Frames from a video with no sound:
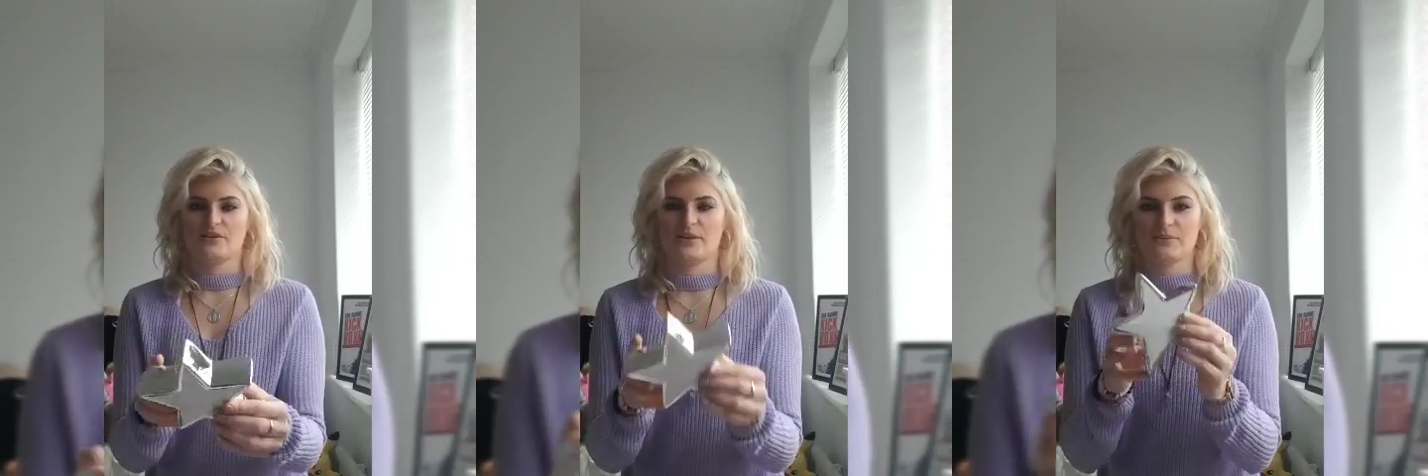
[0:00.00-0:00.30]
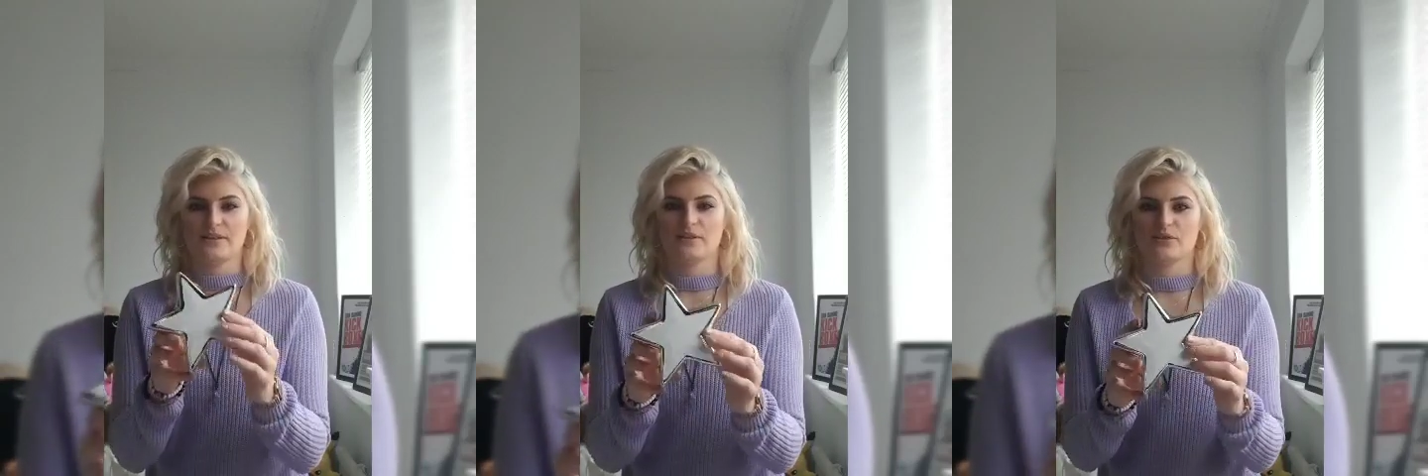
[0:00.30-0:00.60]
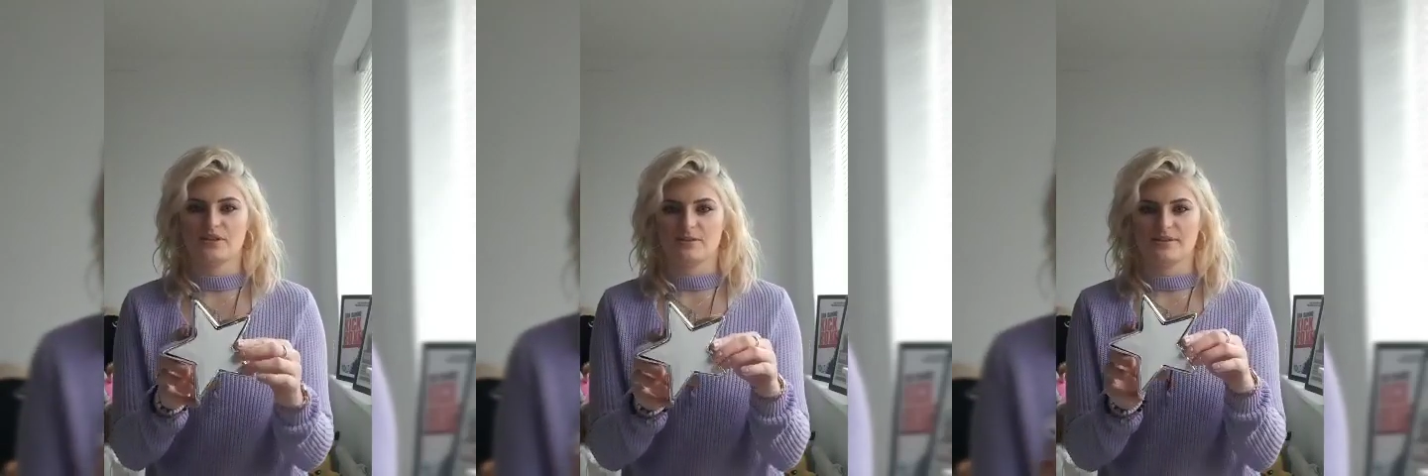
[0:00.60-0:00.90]
it was in the
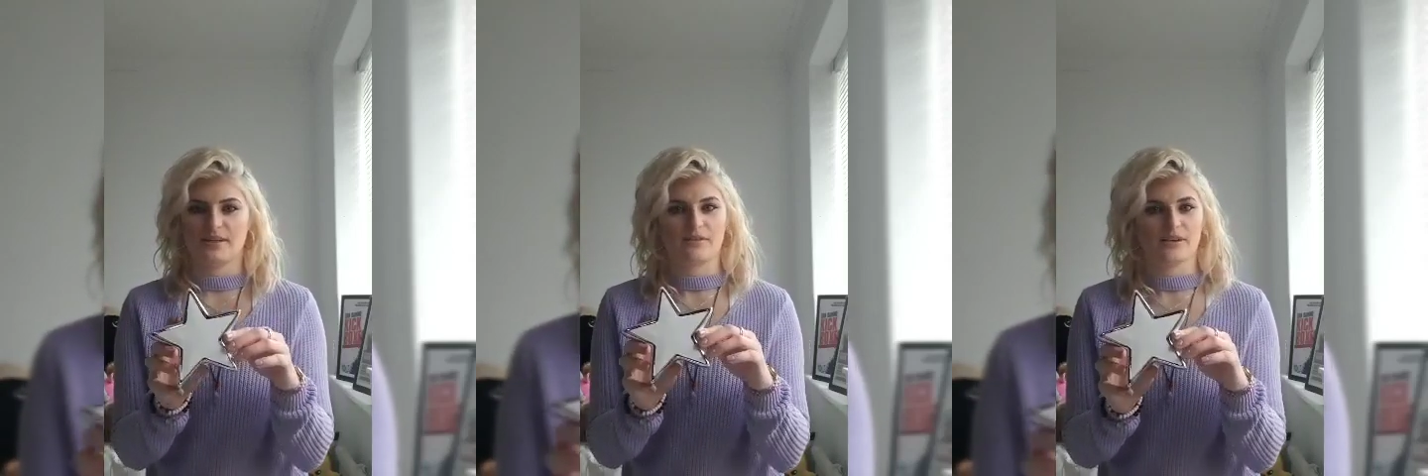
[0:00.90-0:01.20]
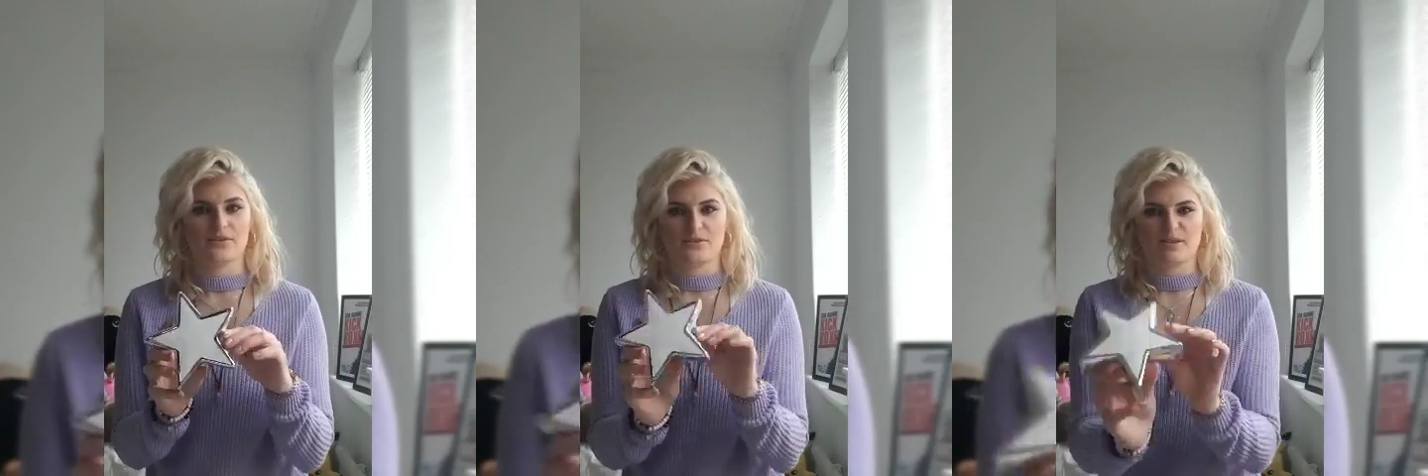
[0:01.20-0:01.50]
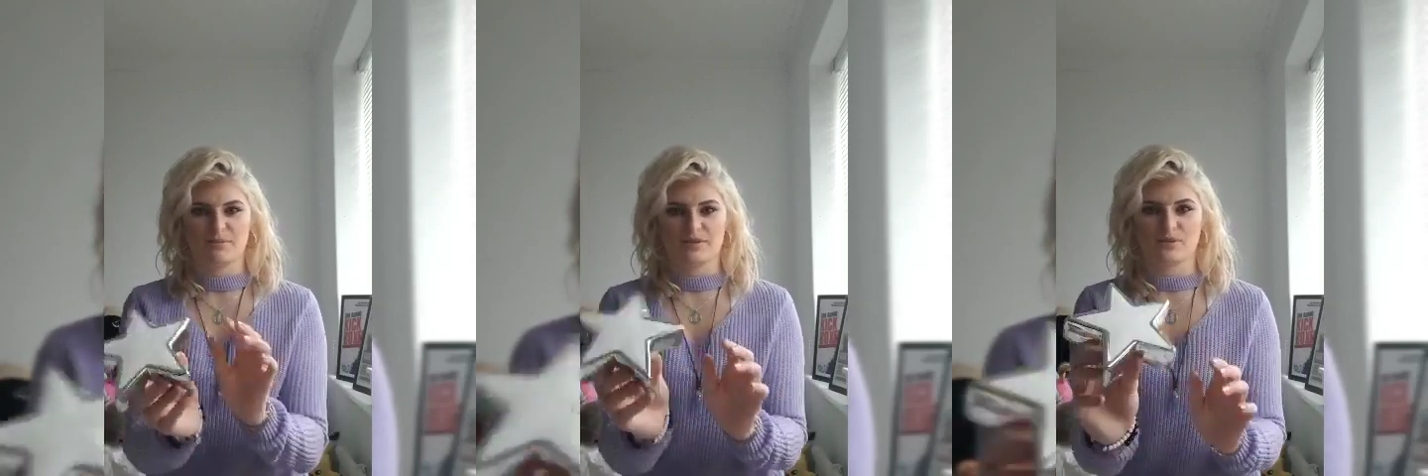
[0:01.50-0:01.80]
Christmas
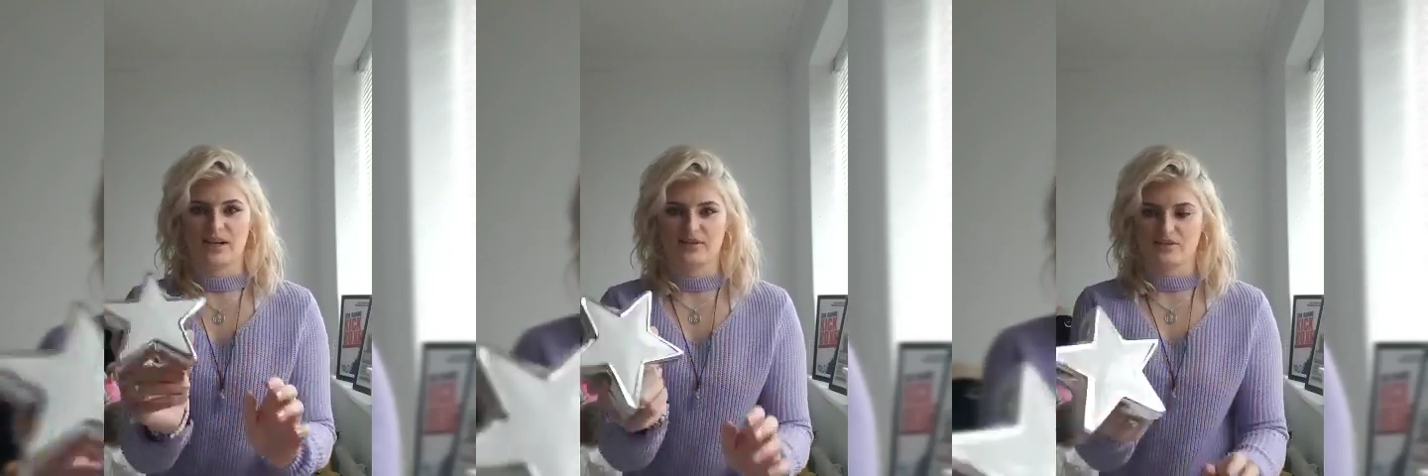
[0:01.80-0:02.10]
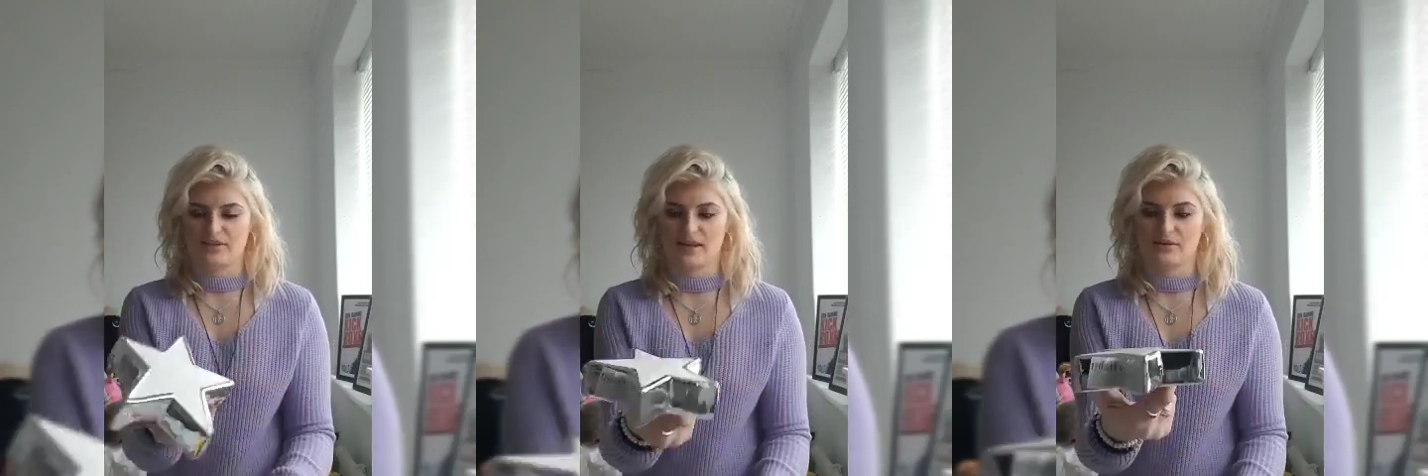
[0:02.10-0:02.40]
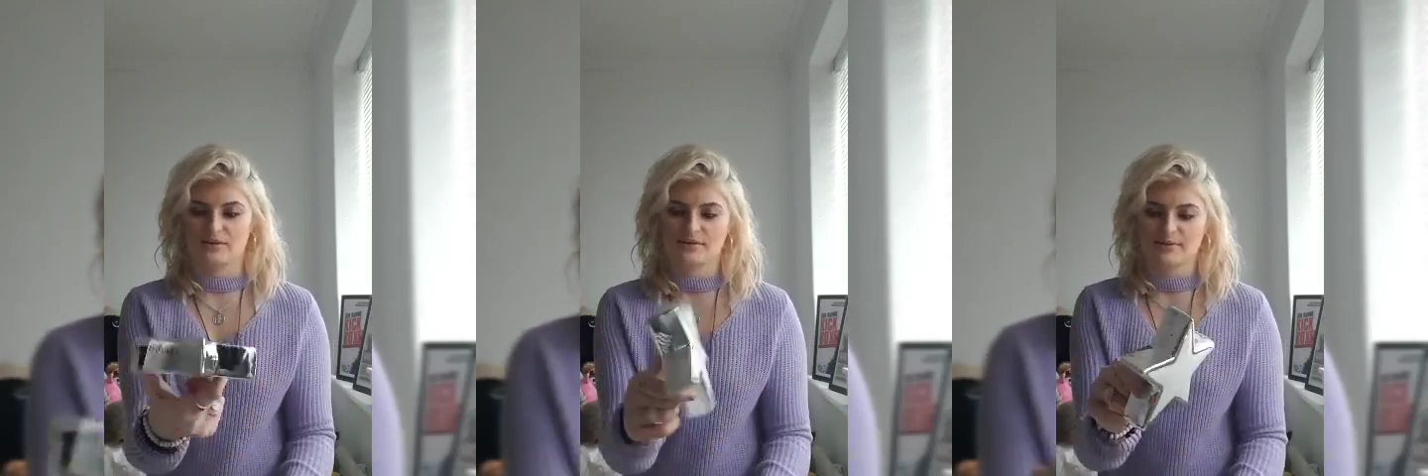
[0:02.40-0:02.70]
decorations, but it's not actually that
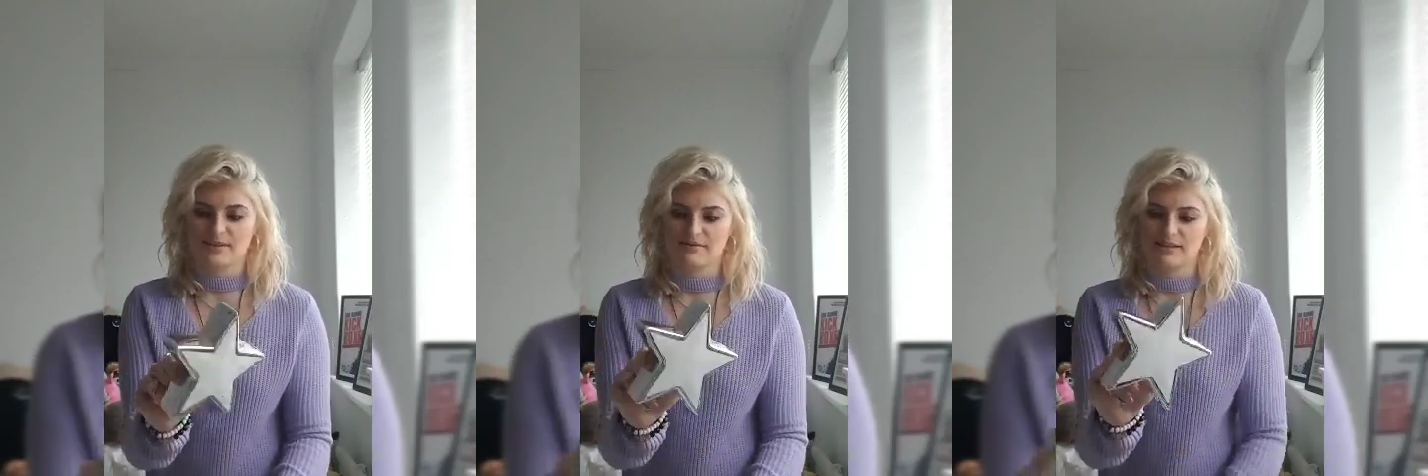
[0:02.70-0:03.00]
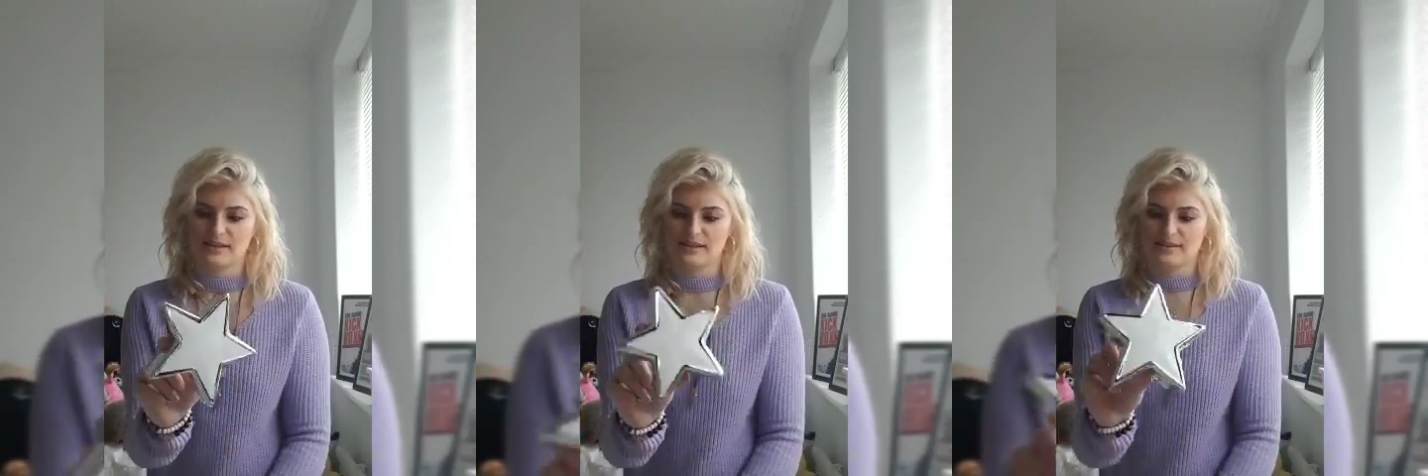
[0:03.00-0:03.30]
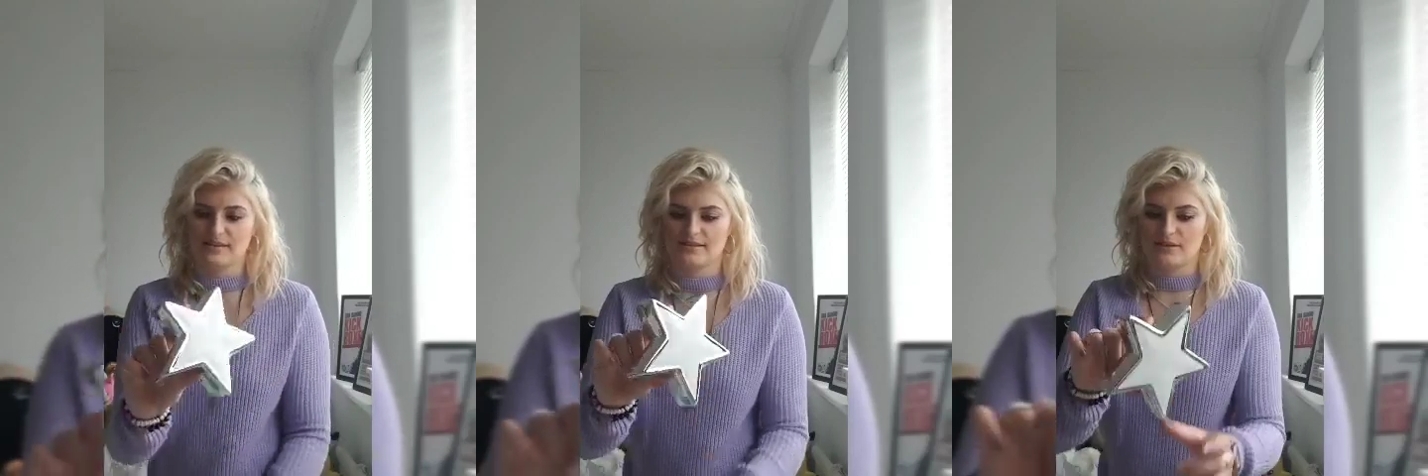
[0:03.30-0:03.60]
Christmassy really,
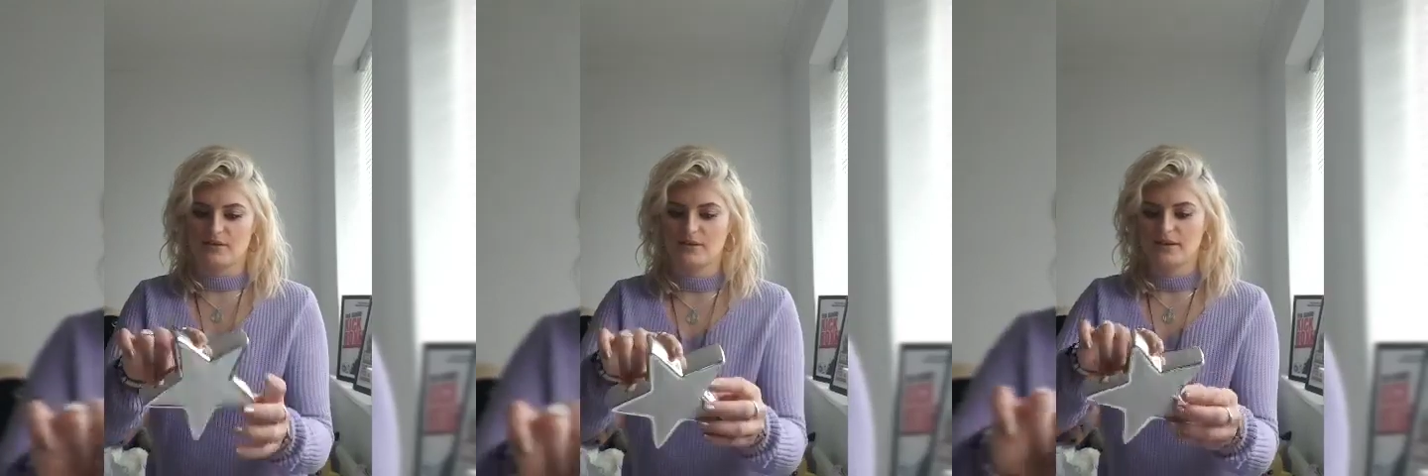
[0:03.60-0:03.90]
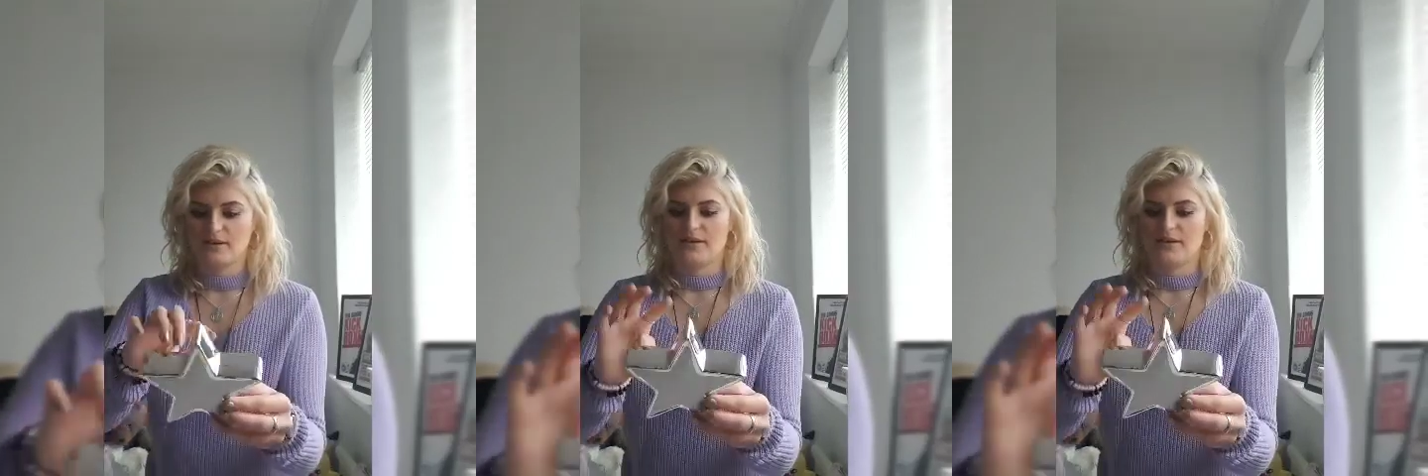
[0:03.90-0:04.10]
is it? So